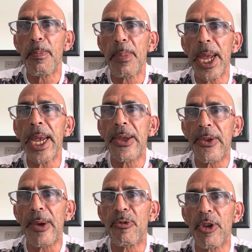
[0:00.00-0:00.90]
big
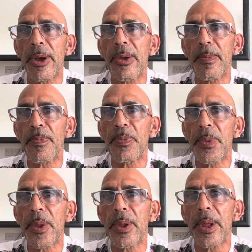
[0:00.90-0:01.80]
subject,
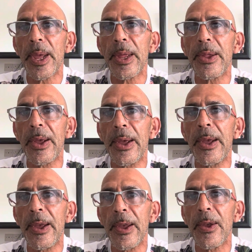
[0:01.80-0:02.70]
and
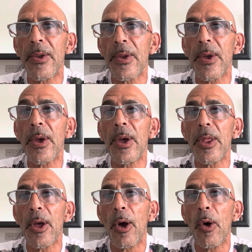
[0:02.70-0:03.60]
it is
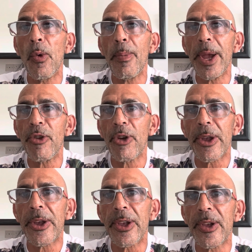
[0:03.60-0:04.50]
the whole
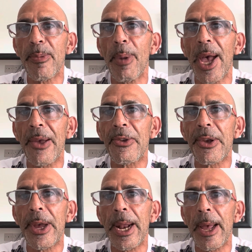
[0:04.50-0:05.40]
matrix system has
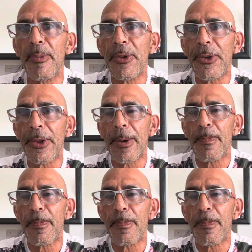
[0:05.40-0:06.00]
collapsed.